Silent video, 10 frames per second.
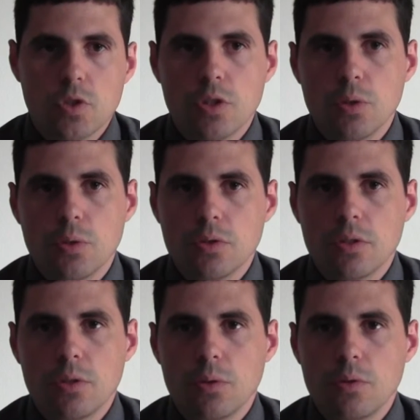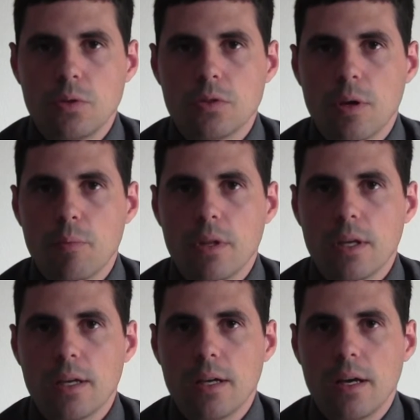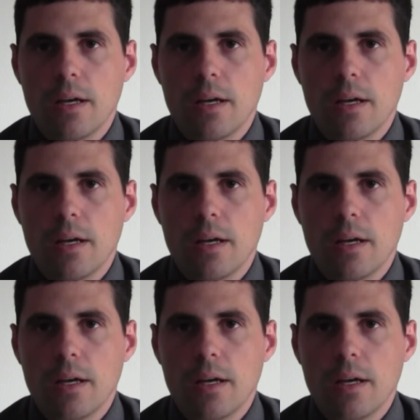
choose to do something